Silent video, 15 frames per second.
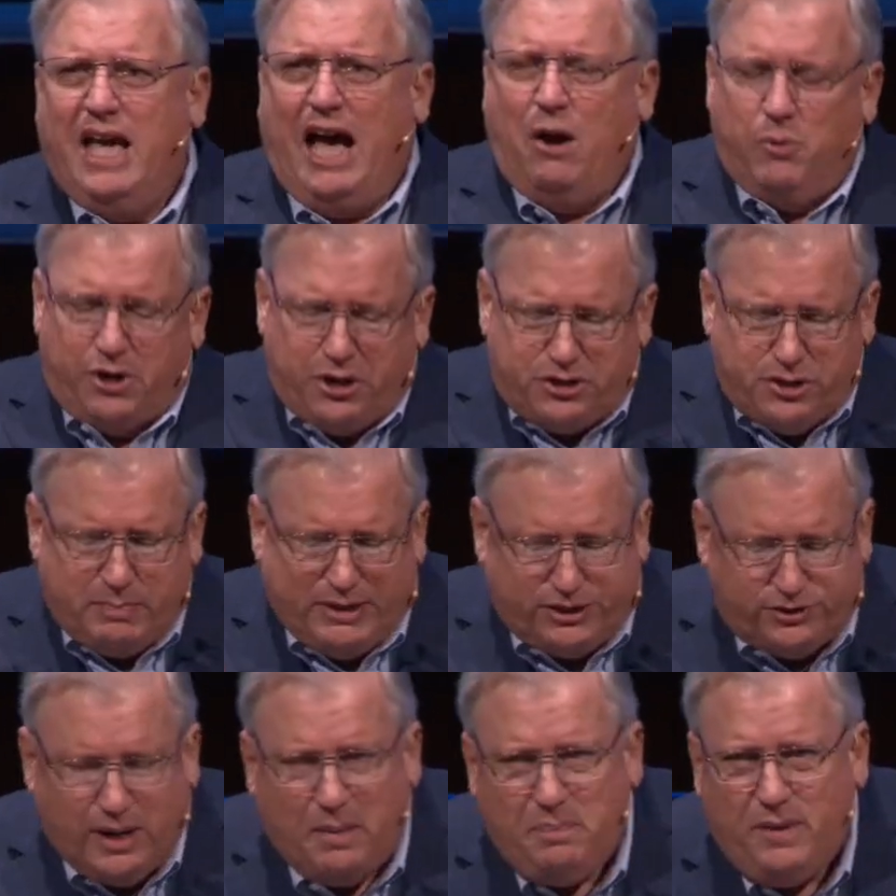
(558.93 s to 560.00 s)
I want it to be
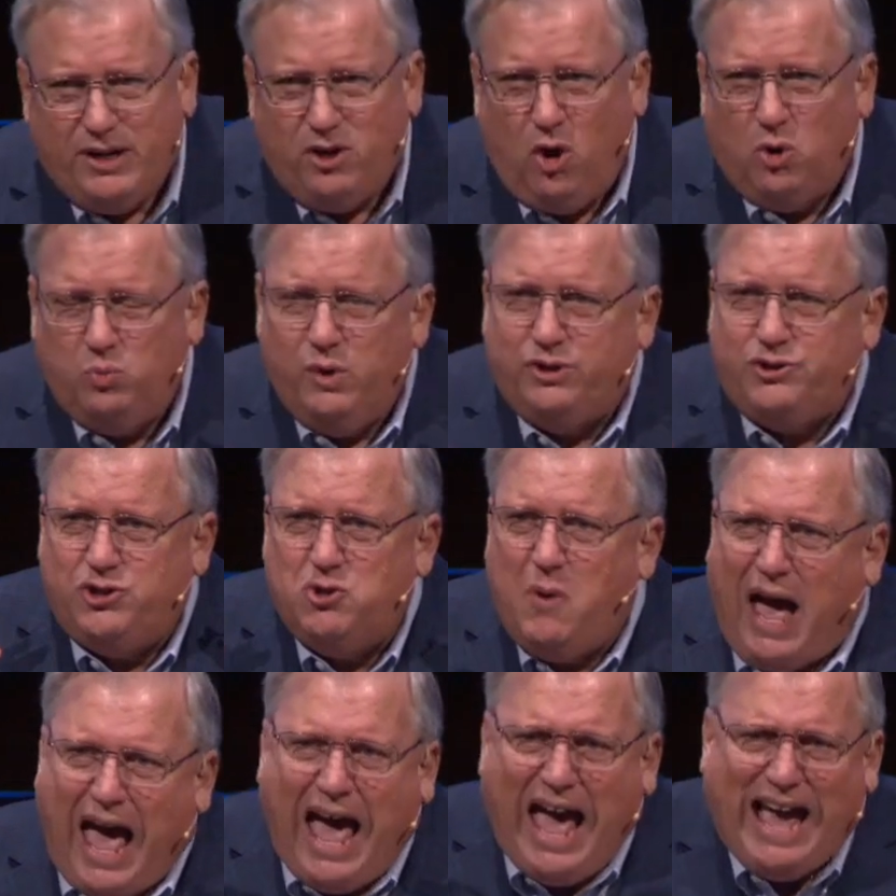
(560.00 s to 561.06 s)
something on which
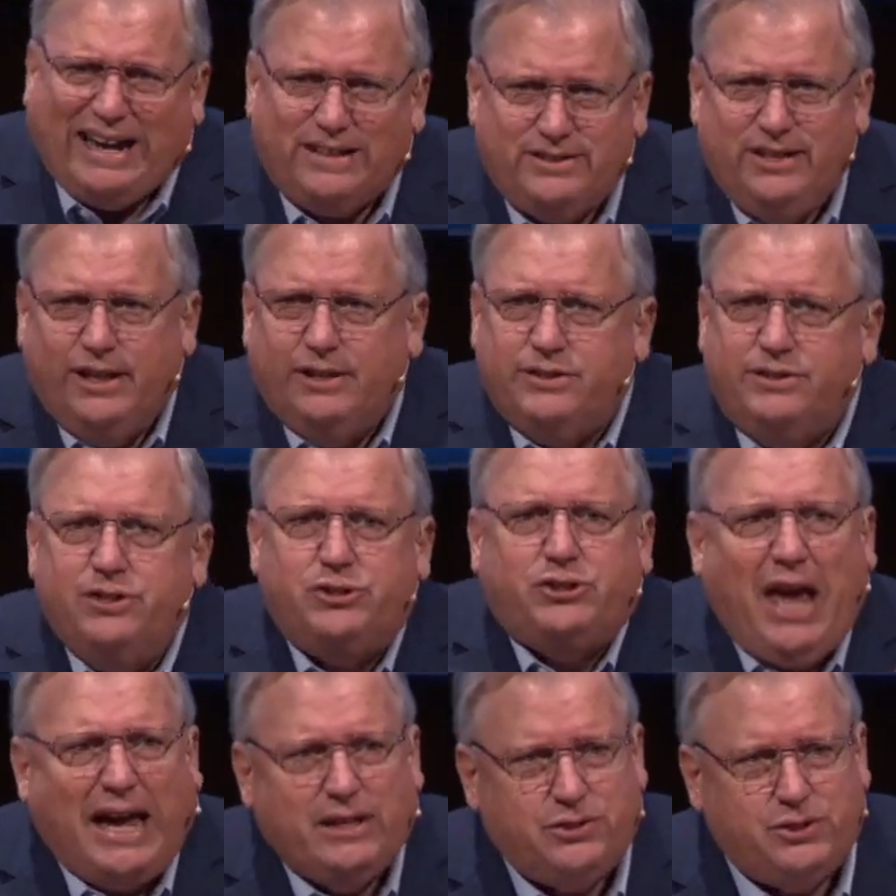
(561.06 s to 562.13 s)
you act
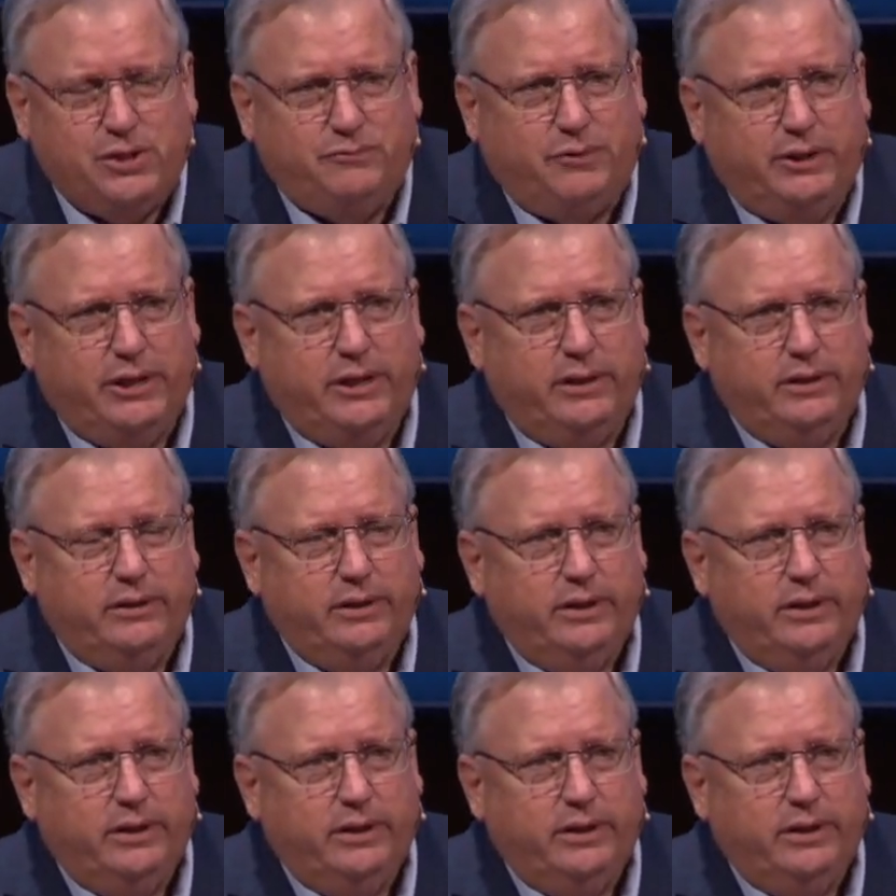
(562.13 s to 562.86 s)
decisively.